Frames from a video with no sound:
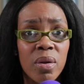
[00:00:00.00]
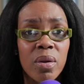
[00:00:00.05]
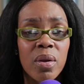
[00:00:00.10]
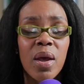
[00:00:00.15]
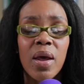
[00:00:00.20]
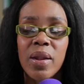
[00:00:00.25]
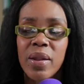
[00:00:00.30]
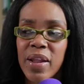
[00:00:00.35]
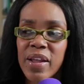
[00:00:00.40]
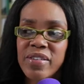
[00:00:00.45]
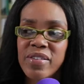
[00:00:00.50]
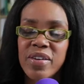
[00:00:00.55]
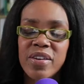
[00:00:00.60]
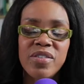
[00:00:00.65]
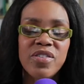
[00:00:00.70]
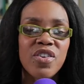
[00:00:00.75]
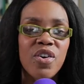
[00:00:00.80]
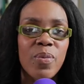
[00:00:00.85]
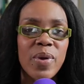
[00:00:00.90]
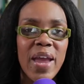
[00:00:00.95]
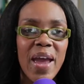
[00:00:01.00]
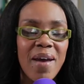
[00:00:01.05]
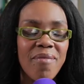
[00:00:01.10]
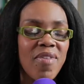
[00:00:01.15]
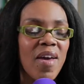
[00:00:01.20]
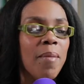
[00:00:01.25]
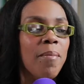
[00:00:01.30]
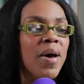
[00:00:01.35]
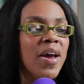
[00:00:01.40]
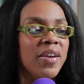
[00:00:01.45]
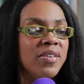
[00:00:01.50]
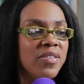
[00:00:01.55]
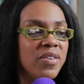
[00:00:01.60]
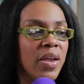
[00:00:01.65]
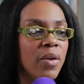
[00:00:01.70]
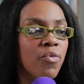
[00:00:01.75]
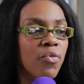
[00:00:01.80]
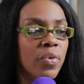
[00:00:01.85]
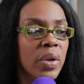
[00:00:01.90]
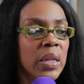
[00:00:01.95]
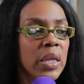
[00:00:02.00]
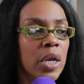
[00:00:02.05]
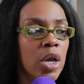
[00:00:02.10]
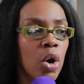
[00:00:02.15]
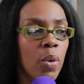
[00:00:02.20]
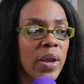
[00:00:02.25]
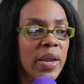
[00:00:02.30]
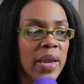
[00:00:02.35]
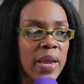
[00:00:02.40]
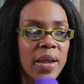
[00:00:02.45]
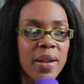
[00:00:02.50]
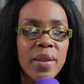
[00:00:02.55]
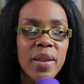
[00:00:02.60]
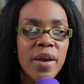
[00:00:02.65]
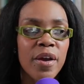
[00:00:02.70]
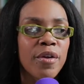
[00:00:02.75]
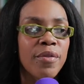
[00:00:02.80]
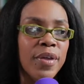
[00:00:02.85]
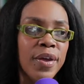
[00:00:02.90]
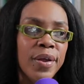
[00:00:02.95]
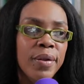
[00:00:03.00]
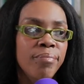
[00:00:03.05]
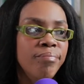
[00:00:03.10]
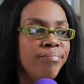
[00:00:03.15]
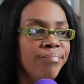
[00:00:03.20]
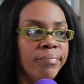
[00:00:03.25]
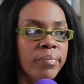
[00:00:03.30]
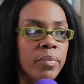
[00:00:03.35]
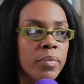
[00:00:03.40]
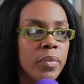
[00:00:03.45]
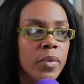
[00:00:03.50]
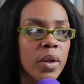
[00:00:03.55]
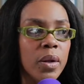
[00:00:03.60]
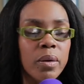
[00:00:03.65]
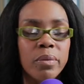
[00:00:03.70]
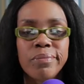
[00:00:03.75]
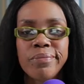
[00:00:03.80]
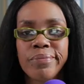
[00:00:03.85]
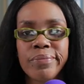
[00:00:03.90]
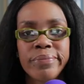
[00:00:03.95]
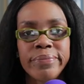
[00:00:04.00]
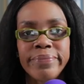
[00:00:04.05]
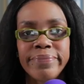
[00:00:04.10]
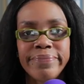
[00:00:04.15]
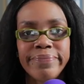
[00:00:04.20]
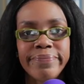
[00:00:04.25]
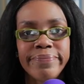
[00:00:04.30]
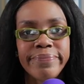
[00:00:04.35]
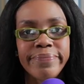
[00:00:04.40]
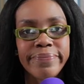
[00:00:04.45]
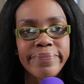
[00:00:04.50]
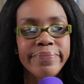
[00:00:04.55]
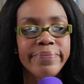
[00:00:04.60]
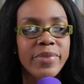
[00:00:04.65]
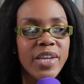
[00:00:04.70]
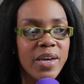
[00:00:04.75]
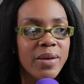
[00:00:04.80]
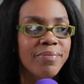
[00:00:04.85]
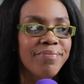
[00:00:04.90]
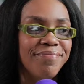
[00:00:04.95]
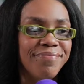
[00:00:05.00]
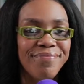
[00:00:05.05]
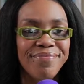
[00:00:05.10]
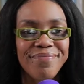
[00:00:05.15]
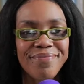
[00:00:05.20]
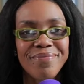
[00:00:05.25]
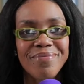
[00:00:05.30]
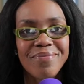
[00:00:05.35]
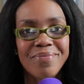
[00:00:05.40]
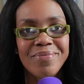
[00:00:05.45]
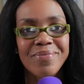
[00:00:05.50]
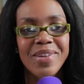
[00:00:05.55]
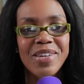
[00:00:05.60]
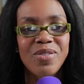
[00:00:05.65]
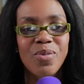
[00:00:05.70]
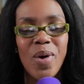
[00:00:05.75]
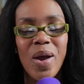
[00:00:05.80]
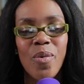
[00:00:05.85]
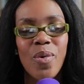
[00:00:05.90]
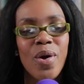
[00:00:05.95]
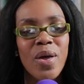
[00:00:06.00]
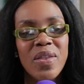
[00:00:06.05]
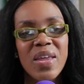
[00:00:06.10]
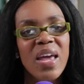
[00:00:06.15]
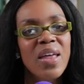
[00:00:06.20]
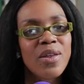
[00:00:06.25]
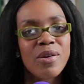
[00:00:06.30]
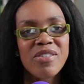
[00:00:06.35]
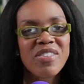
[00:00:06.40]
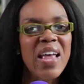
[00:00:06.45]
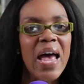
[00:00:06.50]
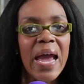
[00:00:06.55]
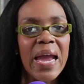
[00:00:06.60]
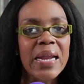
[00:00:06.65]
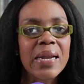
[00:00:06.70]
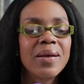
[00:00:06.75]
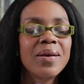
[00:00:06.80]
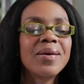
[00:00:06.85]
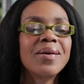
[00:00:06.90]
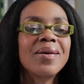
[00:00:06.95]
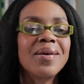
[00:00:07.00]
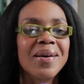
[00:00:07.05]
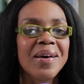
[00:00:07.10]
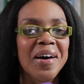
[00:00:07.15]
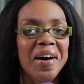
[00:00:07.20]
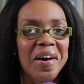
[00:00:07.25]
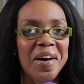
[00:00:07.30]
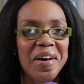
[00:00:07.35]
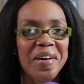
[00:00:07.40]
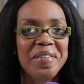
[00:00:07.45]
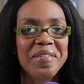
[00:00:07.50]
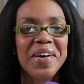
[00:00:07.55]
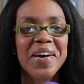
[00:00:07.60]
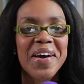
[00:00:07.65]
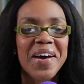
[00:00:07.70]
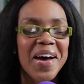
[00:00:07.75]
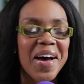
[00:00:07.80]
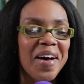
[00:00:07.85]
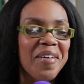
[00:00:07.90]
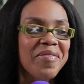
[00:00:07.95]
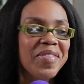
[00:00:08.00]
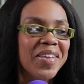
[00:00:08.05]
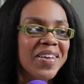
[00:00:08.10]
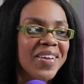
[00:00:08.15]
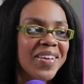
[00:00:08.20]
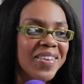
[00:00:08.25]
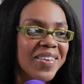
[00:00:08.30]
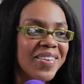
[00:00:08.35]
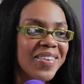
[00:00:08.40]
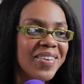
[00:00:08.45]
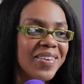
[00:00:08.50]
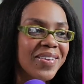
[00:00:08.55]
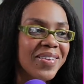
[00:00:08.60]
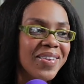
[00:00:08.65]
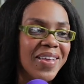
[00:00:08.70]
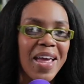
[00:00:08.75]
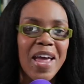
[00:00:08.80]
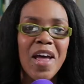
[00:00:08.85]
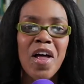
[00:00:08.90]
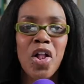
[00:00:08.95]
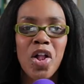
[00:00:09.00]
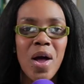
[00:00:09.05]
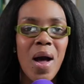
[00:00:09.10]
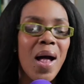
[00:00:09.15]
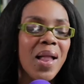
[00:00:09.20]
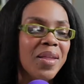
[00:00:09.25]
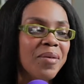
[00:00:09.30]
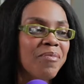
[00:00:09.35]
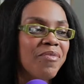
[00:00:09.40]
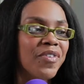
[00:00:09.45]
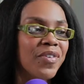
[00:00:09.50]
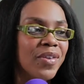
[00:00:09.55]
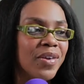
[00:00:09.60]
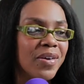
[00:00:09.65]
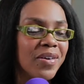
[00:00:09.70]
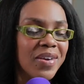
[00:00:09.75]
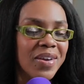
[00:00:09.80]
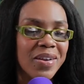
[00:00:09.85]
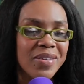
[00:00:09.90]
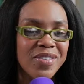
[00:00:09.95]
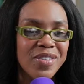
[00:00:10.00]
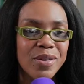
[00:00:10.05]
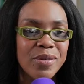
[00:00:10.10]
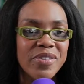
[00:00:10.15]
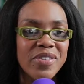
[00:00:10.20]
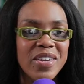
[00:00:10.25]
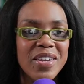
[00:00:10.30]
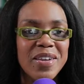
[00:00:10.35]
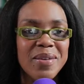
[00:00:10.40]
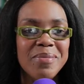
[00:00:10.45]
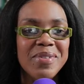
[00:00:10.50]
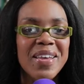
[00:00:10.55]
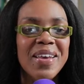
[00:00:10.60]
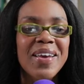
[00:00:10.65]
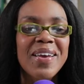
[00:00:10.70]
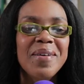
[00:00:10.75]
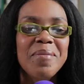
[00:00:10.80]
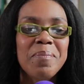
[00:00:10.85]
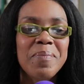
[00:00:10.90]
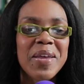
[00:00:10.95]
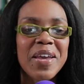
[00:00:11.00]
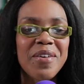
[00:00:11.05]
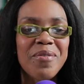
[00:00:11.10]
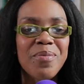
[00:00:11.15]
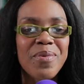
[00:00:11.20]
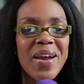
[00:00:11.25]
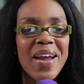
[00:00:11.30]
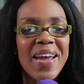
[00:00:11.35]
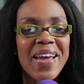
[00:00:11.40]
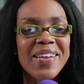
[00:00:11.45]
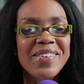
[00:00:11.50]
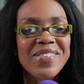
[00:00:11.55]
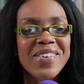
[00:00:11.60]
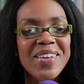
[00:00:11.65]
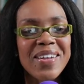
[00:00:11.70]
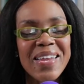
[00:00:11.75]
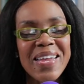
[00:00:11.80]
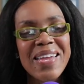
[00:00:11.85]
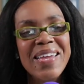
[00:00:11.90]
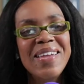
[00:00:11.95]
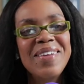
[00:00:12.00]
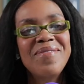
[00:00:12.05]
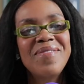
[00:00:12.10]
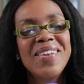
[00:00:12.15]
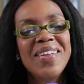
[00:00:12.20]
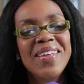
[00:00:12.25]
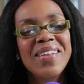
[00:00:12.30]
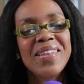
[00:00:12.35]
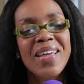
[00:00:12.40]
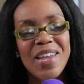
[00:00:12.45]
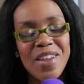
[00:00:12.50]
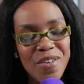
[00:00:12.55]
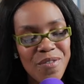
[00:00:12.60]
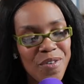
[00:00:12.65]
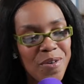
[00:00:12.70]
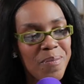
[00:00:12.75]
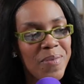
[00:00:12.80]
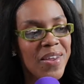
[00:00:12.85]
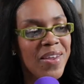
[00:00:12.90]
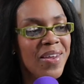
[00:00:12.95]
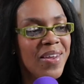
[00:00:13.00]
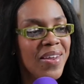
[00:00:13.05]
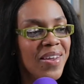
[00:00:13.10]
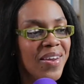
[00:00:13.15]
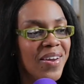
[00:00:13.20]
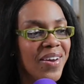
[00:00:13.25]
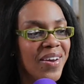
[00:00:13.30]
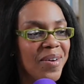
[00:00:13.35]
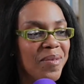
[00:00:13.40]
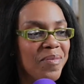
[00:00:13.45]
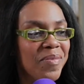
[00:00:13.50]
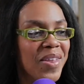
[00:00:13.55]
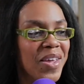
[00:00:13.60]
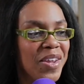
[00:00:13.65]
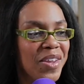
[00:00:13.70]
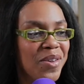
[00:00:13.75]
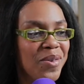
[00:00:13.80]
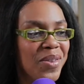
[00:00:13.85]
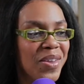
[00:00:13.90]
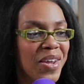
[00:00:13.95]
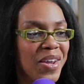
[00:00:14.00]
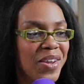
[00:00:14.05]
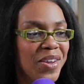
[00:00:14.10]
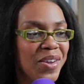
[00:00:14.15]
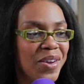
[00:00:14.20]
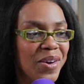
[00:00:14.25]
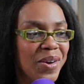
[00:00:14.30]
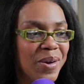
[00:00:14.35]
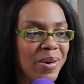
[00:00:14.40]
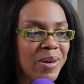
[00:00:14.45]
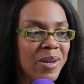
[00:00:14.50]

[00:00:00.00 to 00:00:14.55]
Unless and until we have that mindset really going in there, then, yeah, that's why we're on the other side of the L column against those teams. Big Reg, good evening. Thank you for being here. Thank you.